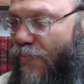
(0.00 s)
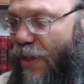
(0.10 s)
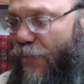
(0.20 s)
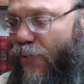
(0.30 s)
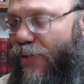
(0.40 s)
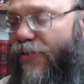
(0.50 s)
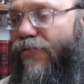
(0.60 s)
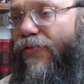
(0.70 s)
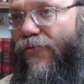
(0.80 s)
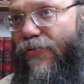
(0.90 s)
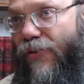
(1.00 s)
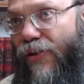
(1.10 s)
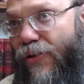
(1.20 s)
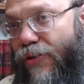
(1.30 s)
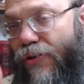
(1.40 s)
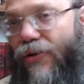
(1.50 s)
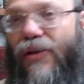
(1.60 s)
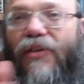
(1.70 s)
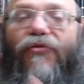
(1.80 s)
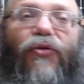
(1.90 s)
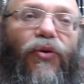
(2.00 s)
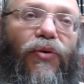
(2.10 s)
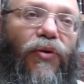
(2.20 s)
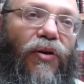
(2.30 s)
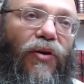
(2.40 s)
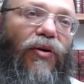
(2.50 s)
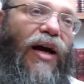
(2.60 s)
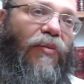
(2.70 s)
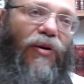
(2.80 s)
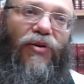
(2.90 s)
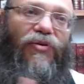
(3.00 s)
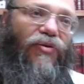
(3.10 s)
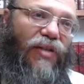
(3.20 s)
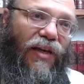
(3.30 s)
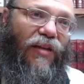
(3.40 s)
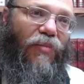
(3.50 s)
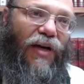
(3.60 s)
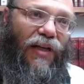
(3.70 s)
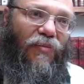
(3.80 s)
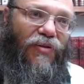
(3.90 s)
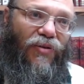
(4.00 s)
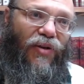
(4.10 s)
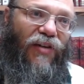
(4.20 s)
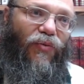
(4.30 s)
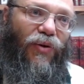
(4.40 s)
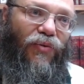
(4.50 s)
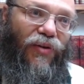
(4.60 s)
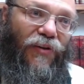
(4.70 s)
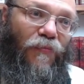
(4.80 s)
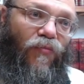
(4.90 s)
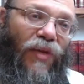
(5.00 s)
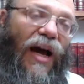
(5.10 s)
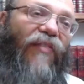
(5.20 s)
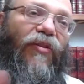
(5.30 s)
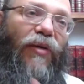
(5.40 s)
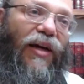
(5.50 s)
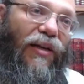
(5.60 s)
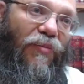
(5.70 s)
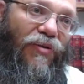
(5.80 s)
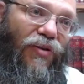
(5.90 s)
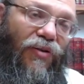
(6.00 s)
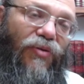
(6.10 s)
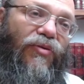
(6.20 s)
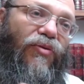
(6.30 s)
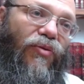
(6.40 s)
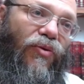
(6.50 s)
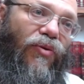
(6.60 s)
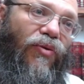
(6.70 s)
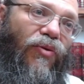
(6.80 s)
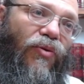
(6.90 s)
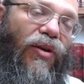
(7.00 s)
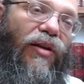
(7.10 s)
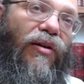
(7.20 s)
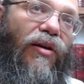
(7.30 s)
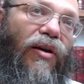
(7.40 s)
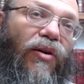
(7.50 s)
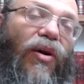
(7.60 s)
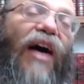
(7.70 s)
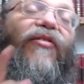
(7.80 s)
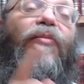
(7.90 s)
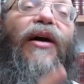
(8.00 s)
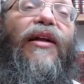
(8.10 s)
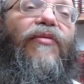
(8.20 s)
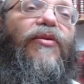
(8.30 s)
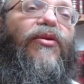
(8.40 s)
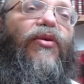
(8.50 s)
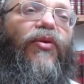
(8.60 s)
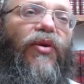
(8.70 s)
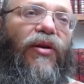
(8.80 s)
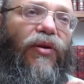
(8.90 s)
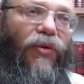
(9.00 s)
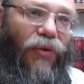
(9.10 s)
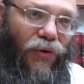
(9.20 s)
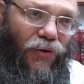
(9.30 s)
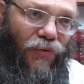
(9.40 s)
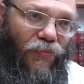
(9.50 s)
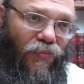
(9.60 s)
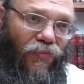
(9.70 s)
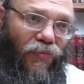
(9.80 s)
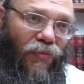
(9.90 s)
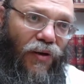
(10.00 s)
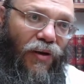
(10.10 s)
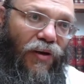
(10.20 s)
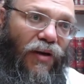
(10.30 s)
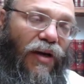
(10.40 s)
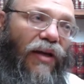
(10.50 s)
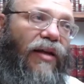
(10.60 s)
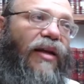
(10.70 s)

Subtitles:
Between the third and the fourth, you can't, because you're saying the Birkat Hamazon. You have what to read. After Birkat Hamazon, you're doing. After Birkat Hamazon, you're doing the third, and then